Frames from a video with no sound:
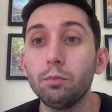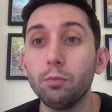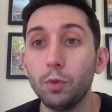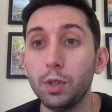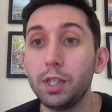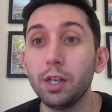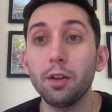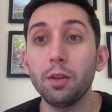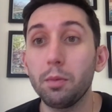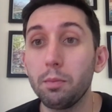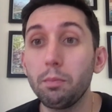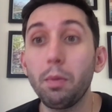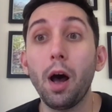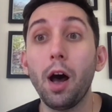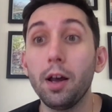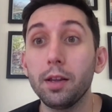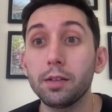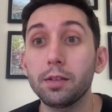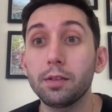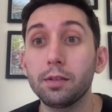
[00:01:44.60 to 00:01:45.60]
We tell them
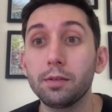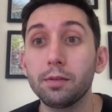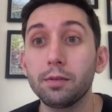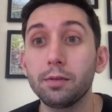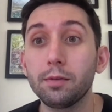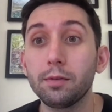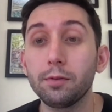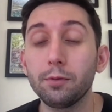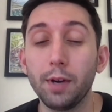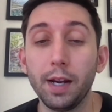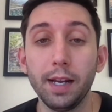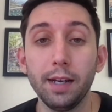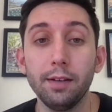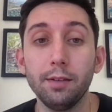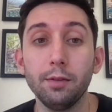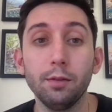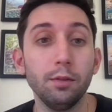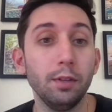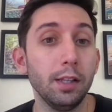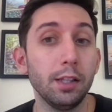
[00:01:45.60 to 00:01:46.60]
pause, right?
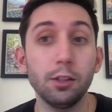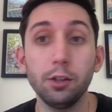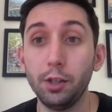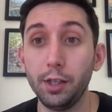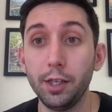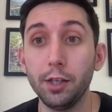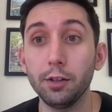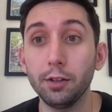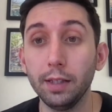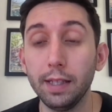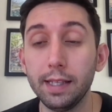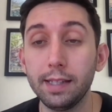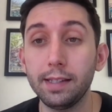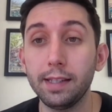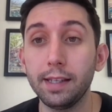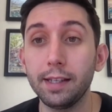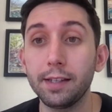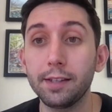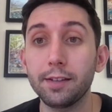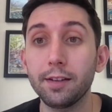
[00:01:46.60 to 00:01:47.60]
Let's look at your
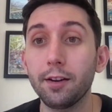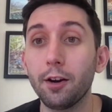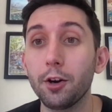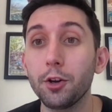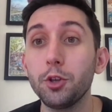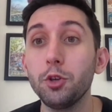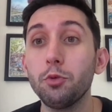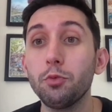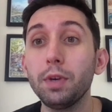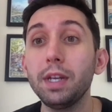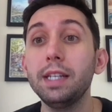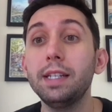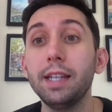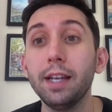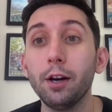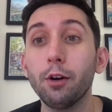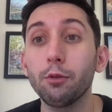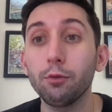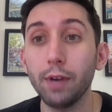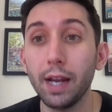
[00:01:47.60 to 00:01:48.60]
listings. Are you
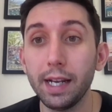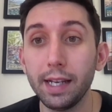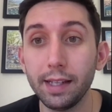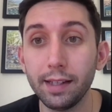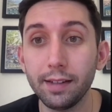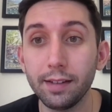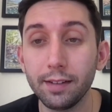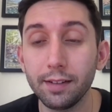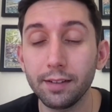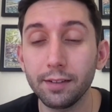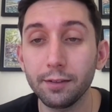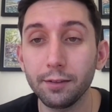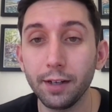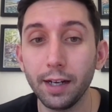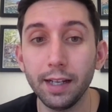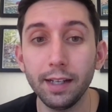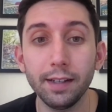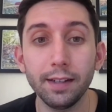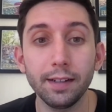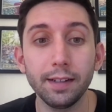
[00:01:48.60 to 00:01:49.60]
retail ready,
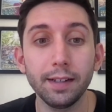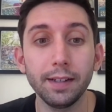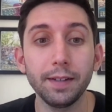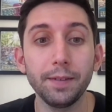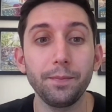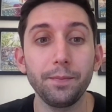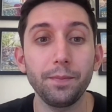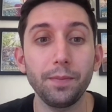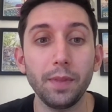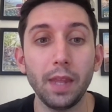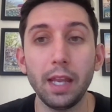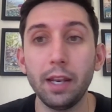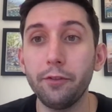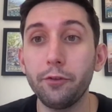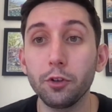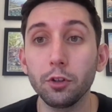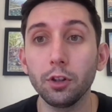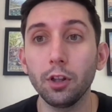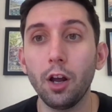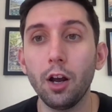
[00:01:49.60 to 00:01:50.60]
right? And
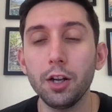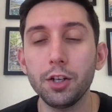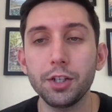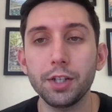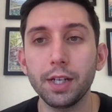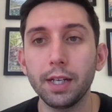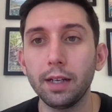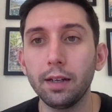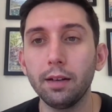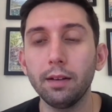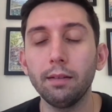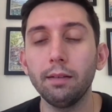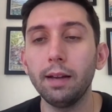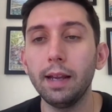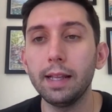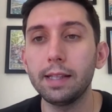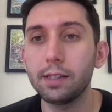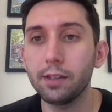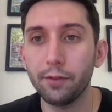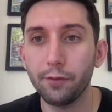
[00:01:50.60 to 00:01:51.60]
if you're launching,
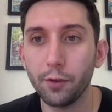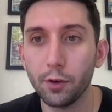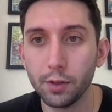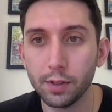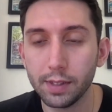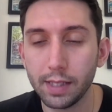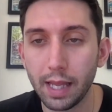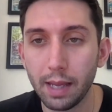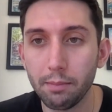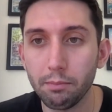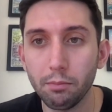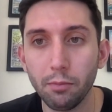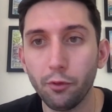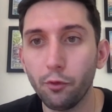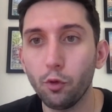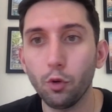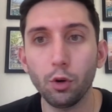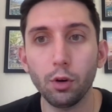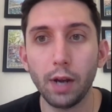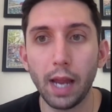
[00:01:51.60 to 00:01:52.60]
it's the first step
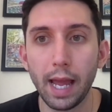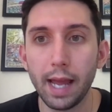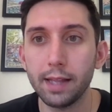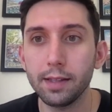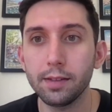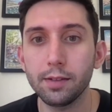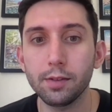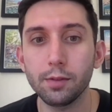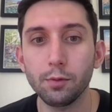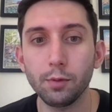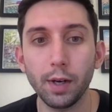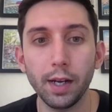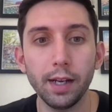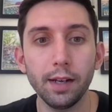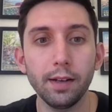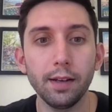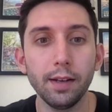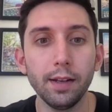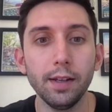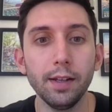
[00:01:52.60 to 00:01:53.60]
before ads,
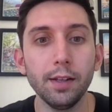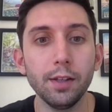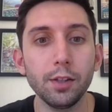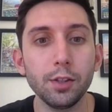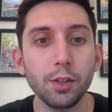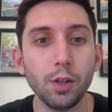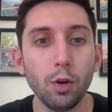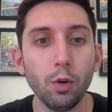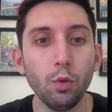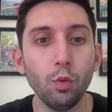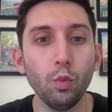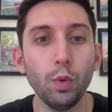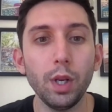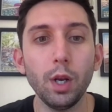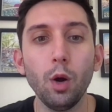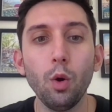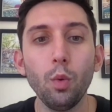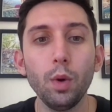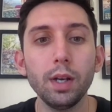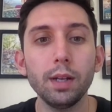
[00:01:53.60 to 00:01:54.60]
right? So we
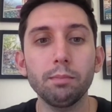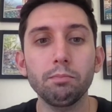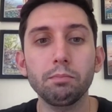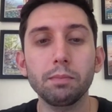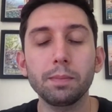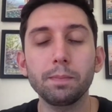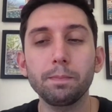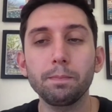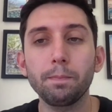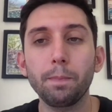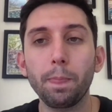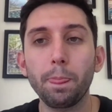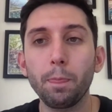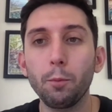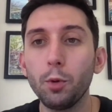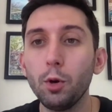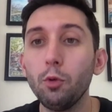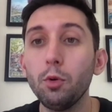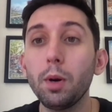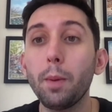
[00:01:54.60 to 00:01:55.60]
don't want to
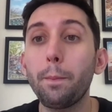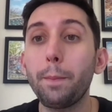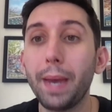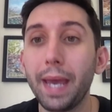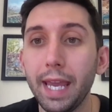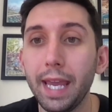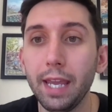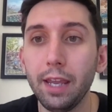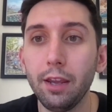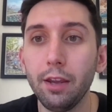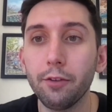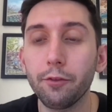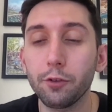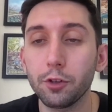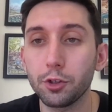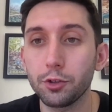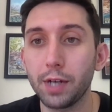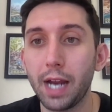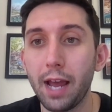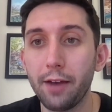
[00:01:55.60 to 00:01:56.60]
we don't want to pay for
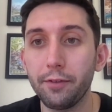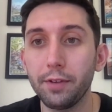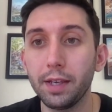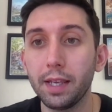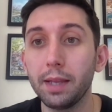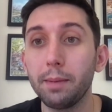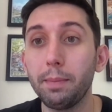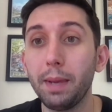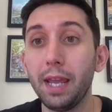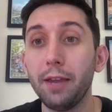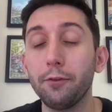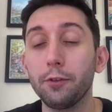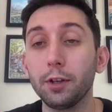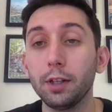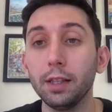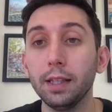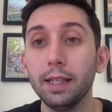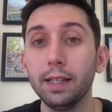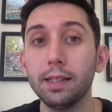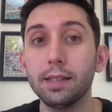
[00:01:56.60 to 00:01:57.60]
traffic and pay for
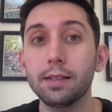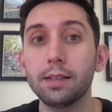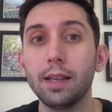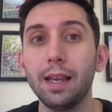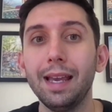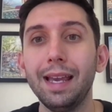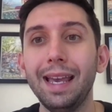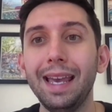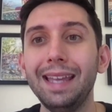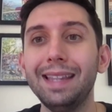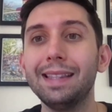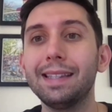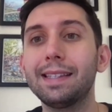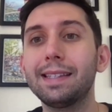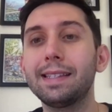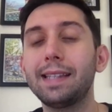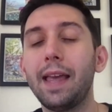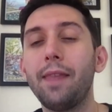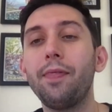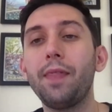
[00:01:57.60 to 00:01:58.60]
clicks and
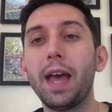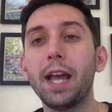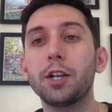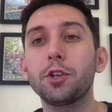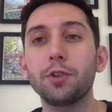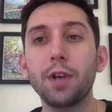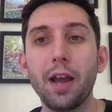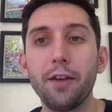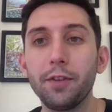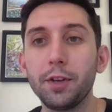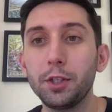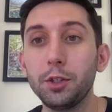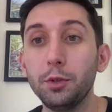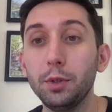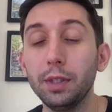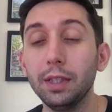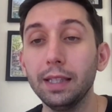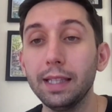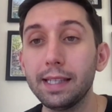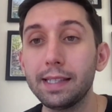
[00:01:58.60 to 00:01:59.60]
send that traffic
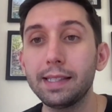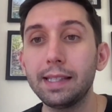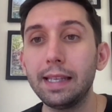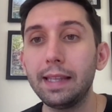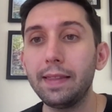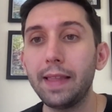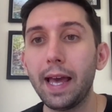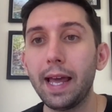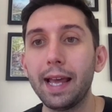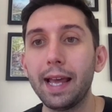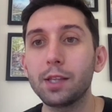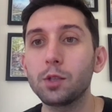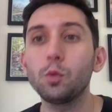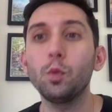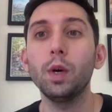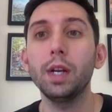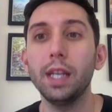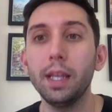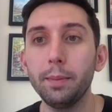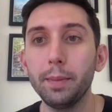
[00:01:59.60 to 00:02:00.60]
to a listing has
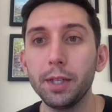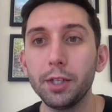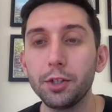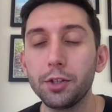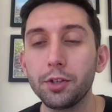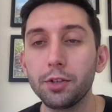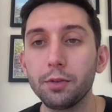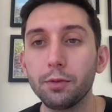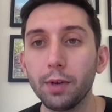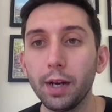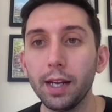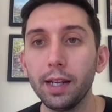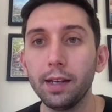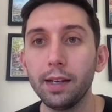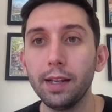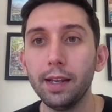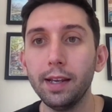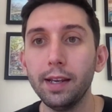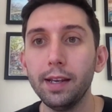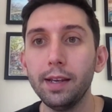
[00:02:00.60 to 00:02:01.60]
one image, right?
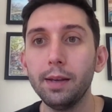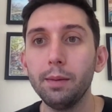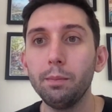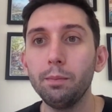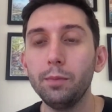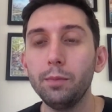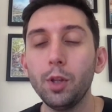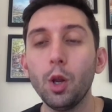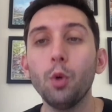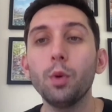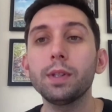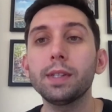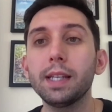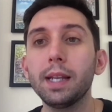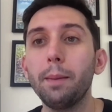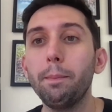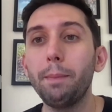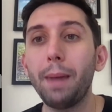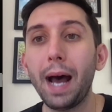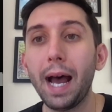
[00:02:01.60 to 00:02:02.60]
No one's
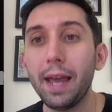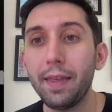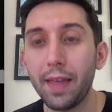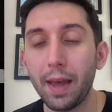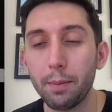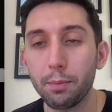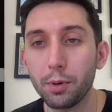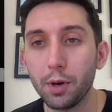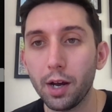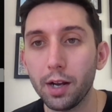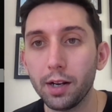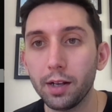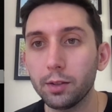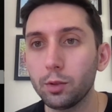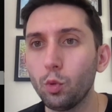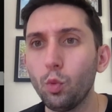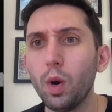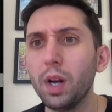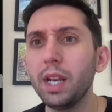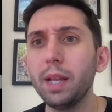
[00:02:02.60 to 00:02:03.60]
gonna buy that
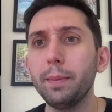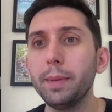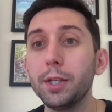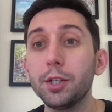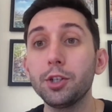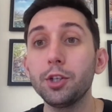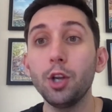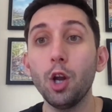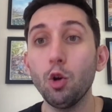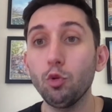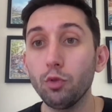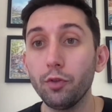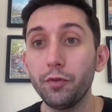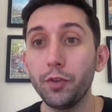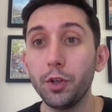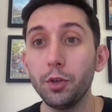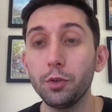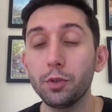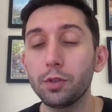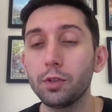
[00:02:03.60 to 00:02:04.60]
product. One image, no
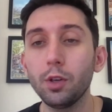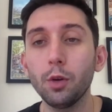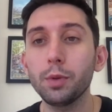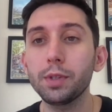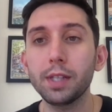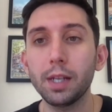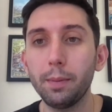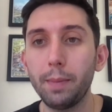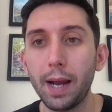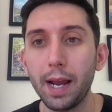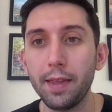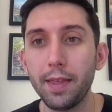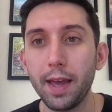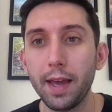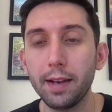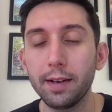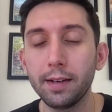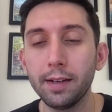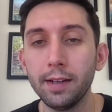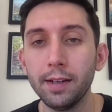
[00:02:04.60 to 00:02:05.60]
reviews. No one's gonna buy
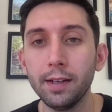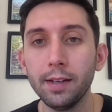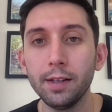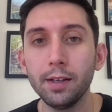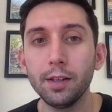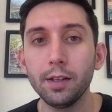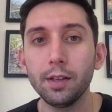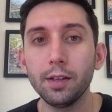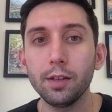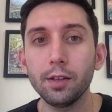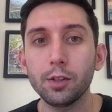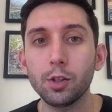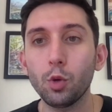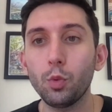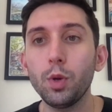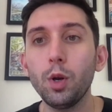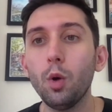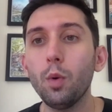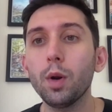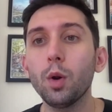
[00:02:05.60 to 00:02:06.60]
that. So
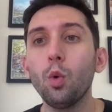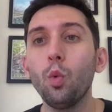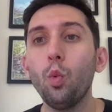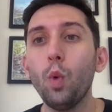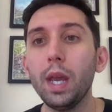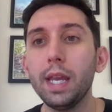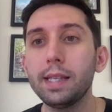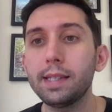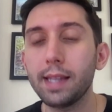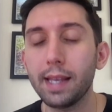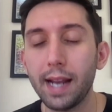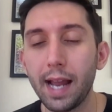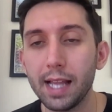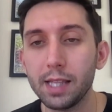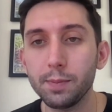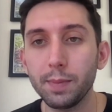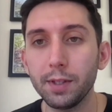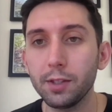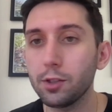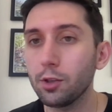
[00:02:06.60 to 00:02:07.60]
we don't wanna waste that
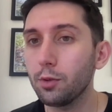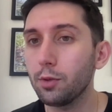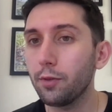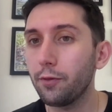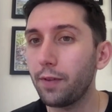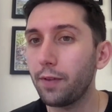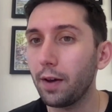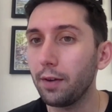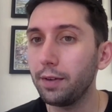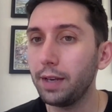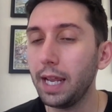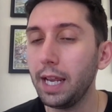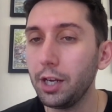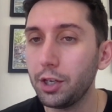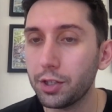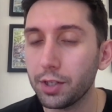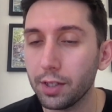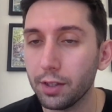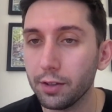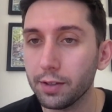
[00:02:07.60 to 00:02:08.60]
ad spend. So the
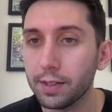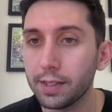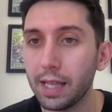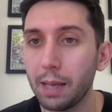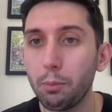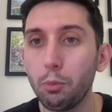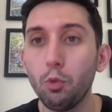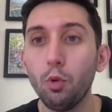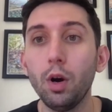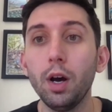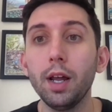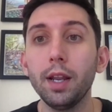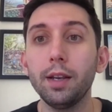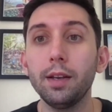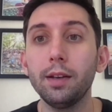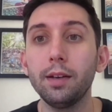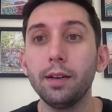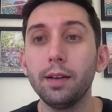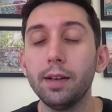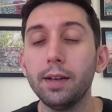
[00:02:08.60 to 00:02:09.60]
foundation, the step
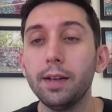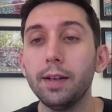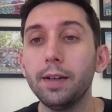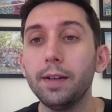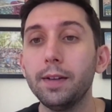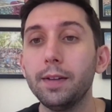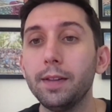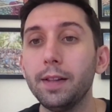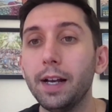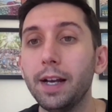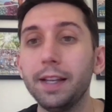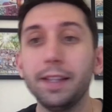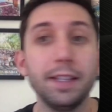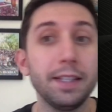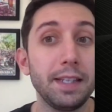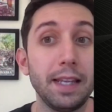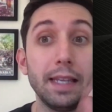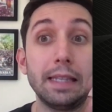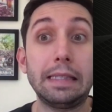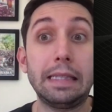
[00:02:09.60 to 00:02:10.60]
one, uh, in
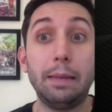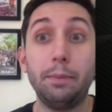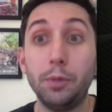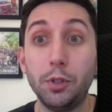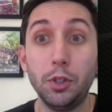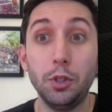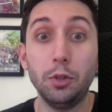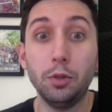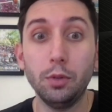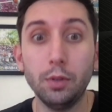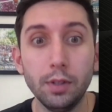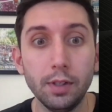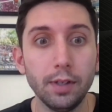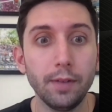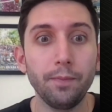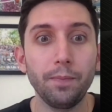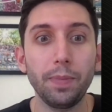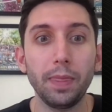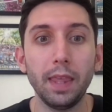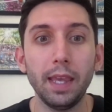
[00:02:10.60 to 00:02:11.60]
this case, step two,
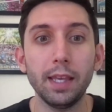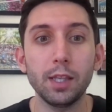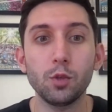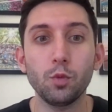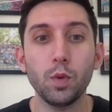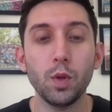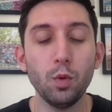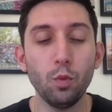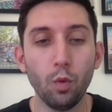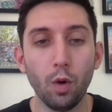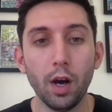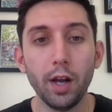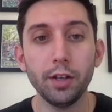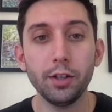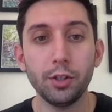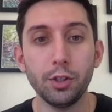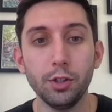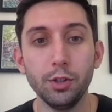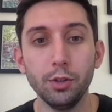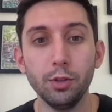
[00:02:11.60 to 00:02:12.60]
is we
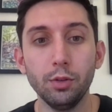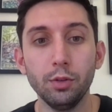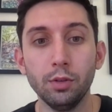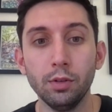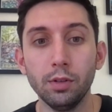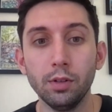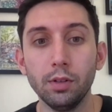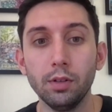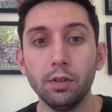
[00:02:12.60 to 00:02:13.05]
want to